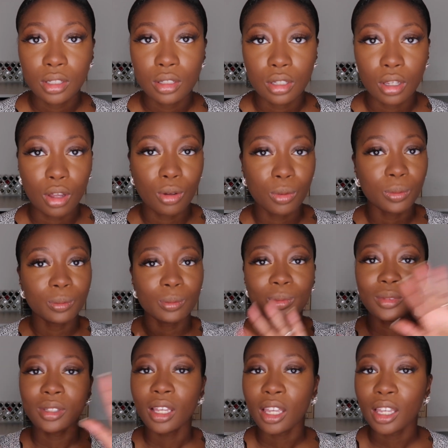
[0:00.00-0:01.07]
So
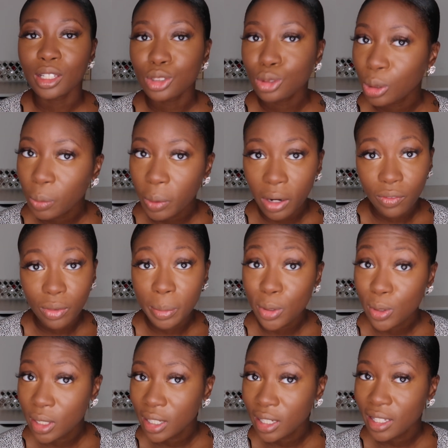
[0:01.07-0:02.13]
enjoy whatever
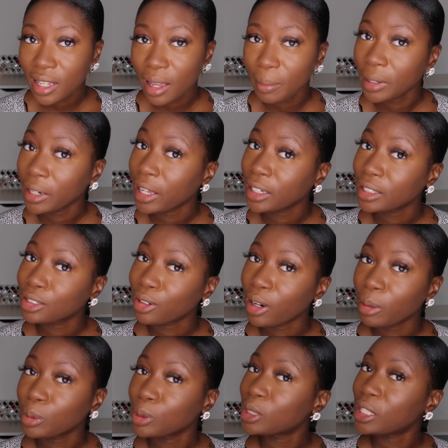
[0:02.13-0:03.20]
music is coming next.
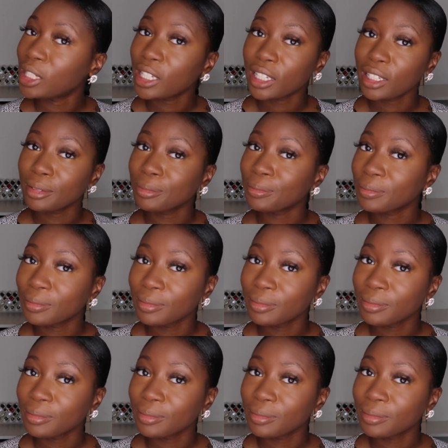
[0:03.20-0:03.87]
Grab your tea and